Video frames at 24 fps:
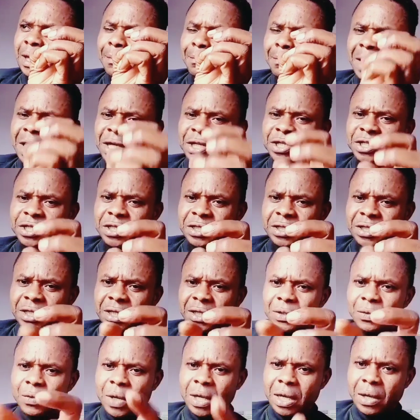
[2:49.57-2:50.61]
I mentioned it
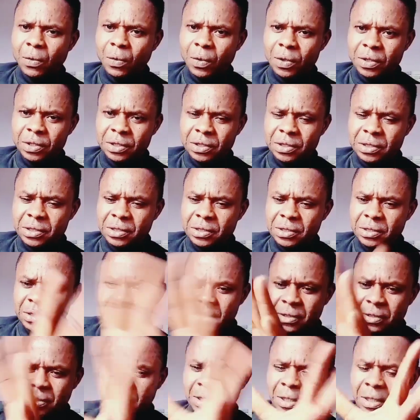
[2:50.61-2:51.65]
when
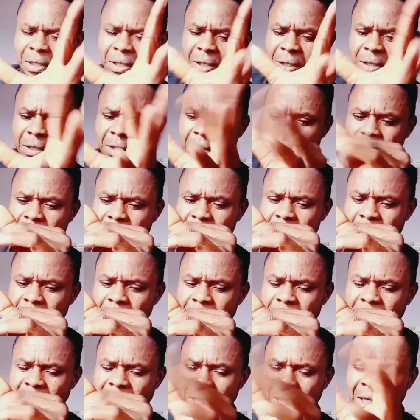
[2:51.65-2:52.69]

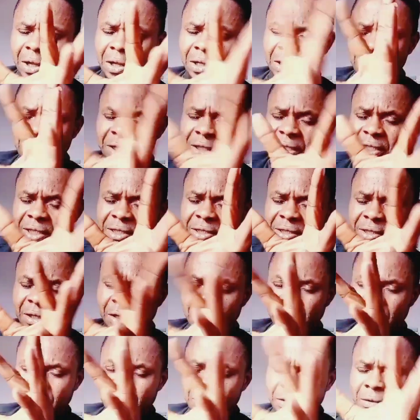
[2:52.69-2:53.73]
when I got on his
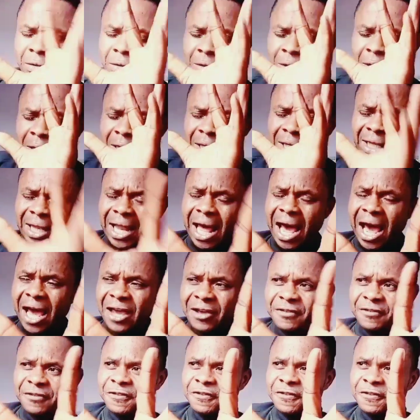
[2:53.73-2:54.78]

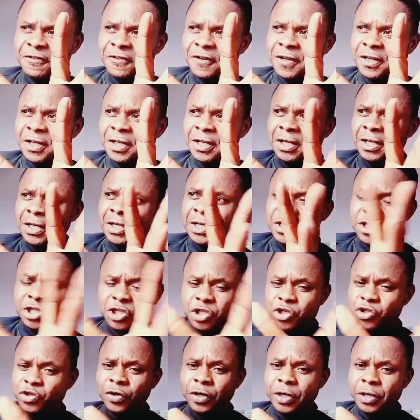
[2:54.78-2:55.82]
live
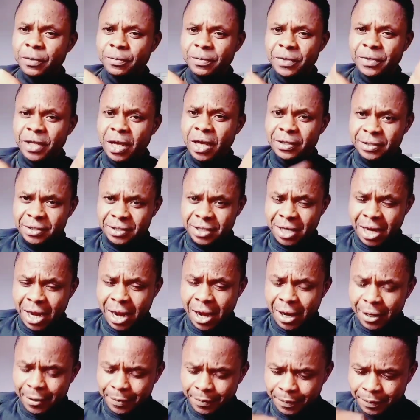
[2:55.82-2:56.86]
stream the other
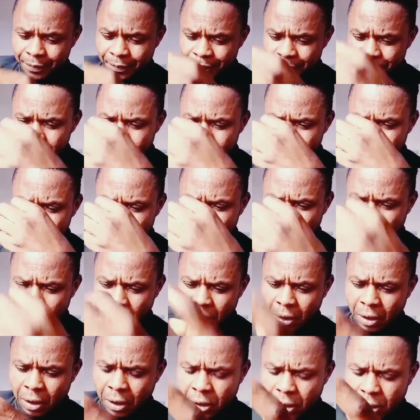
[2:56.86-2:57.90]
time.
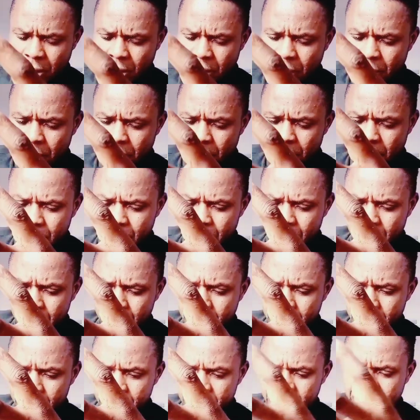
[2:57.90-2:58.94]
Debunking
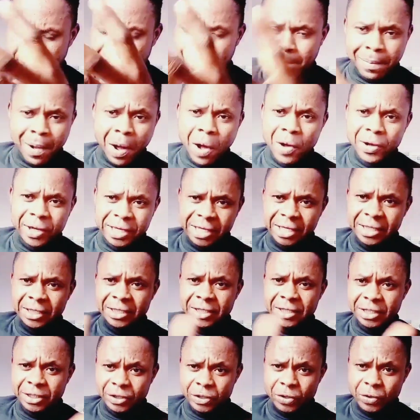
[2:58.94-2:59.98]

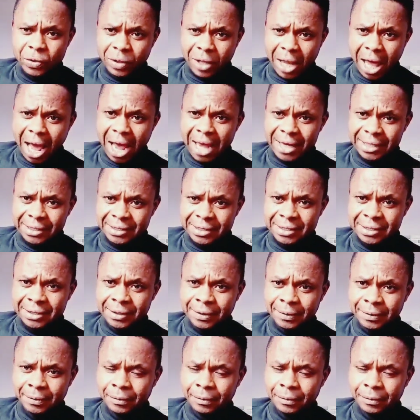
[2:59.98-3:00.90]
the new light.